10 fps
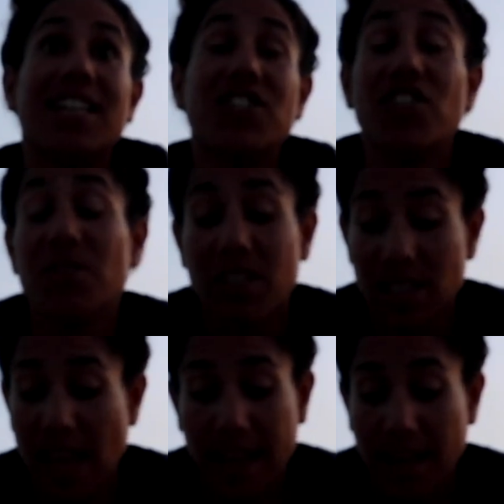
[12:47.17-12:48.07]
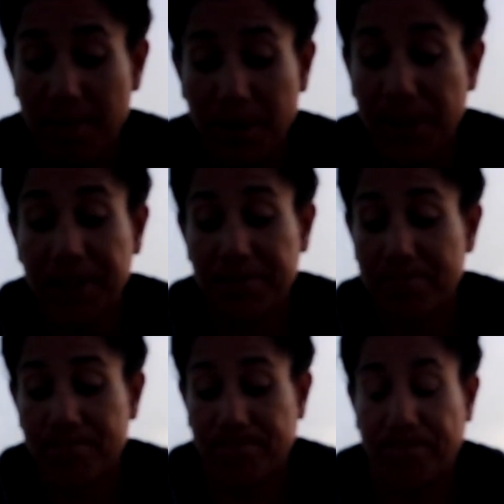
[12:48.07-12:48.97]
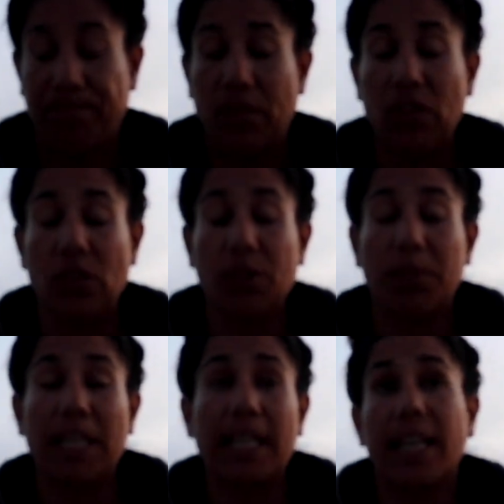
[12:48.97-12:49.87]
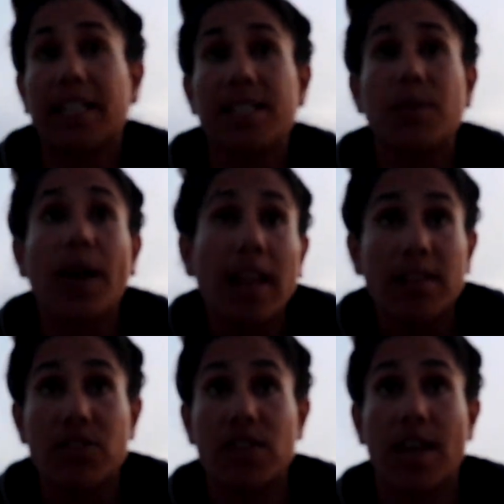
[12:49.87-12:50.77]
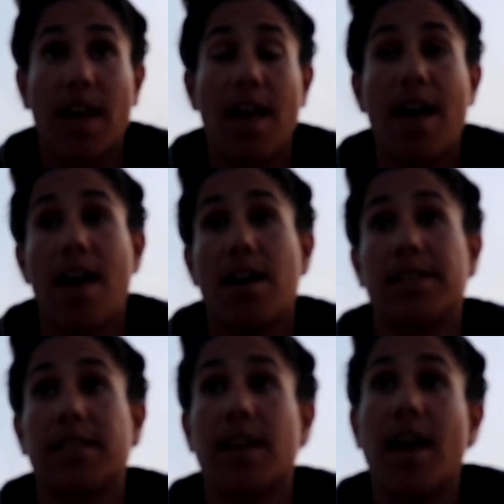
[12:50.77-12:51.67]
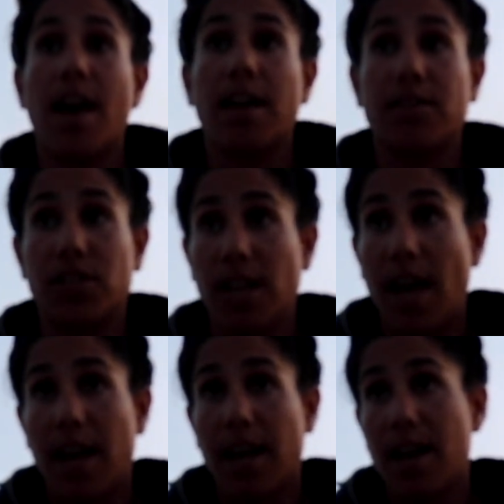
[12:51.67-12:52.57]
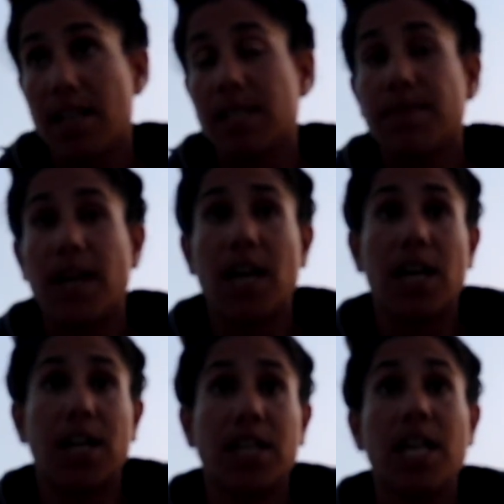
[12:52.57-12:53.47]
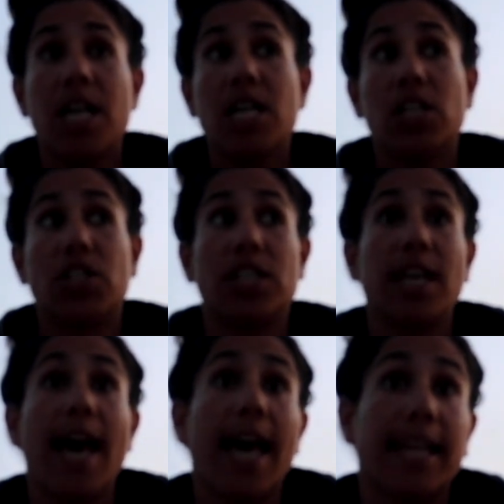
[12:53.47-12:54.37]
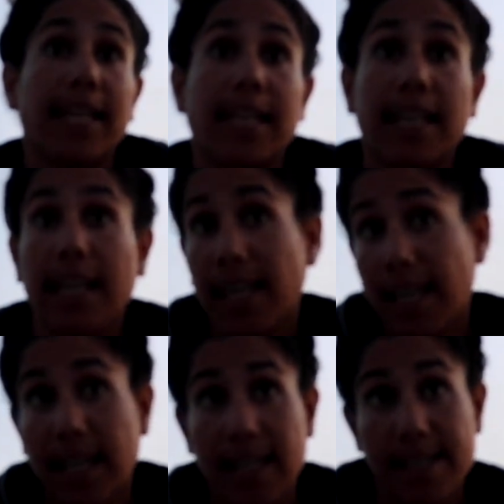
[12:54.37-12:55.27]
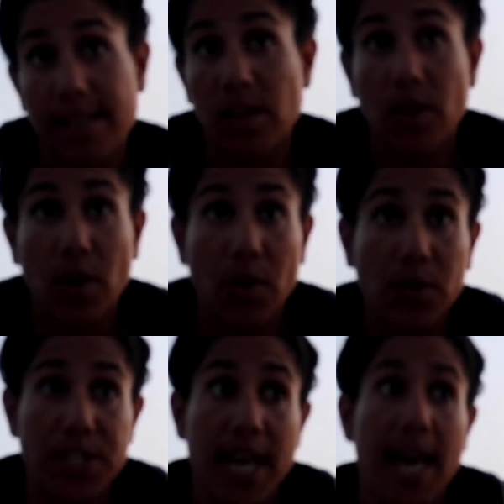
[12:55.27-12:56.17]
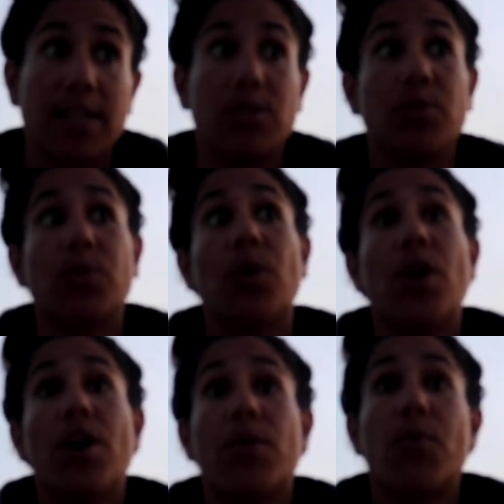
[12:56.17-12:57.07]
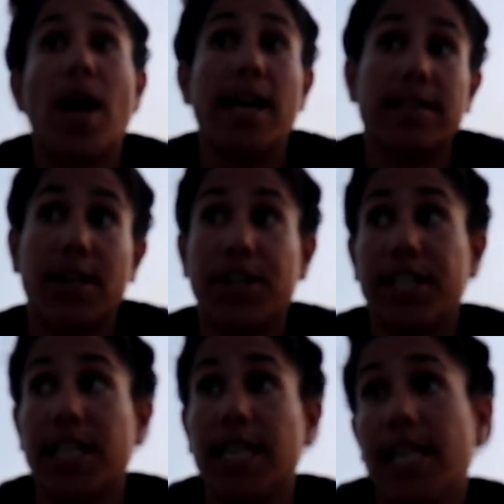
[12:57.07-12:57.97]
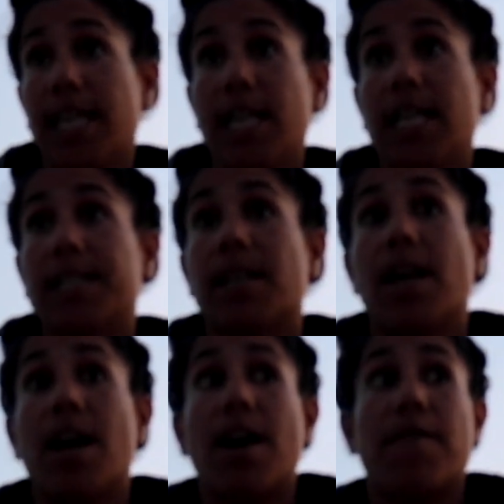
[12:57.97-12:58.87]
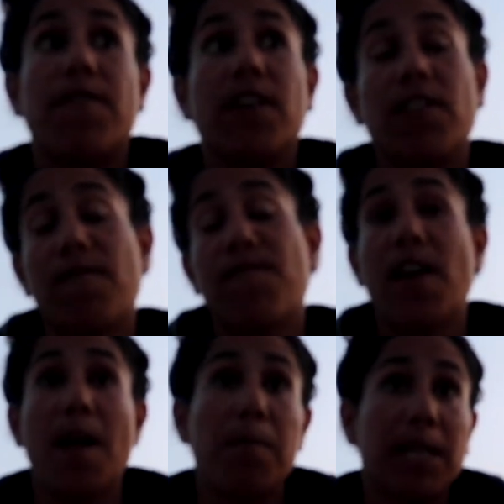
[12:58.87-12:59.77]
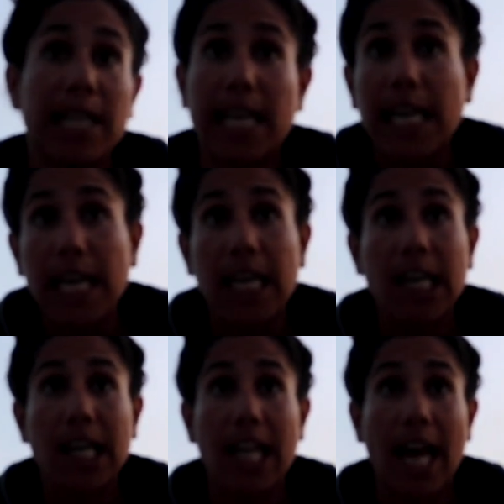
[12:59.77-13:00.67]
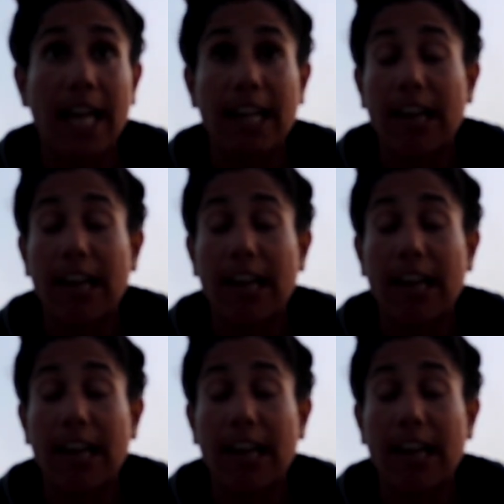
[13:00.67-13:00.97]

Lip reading: And she was like a very normal lady as well. She had a husband, she had kids, you know, she had to raise her kids, feed the family, like